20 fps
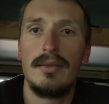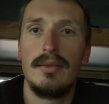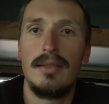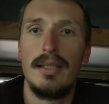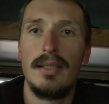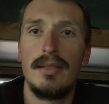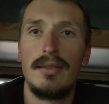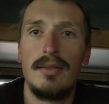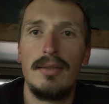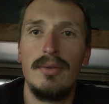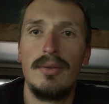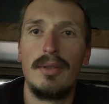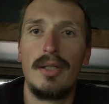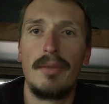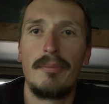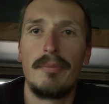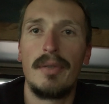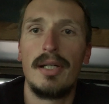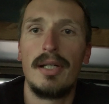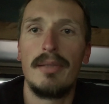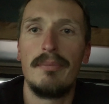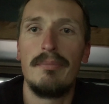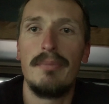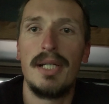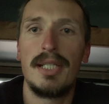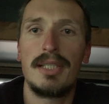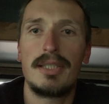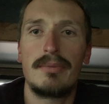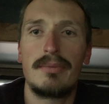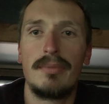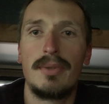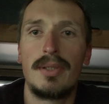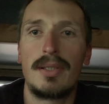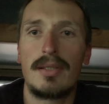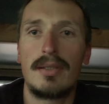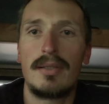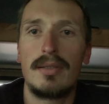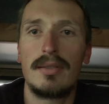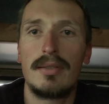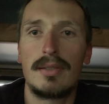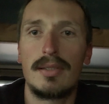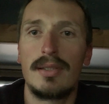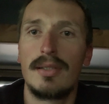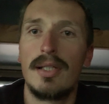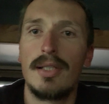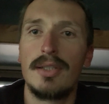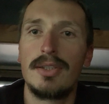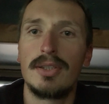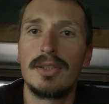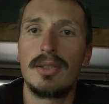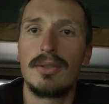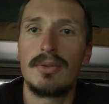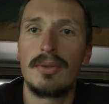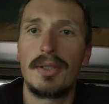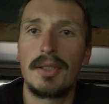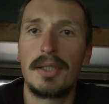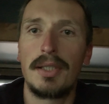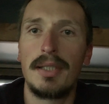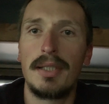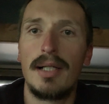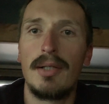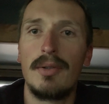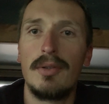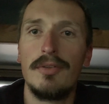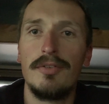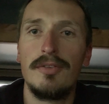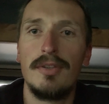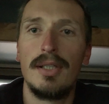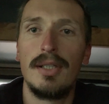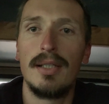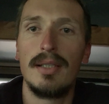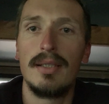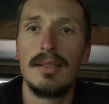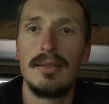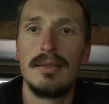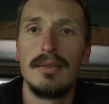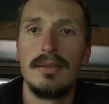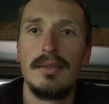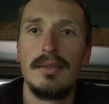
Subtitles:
did during my best month in hotshot trucking out of the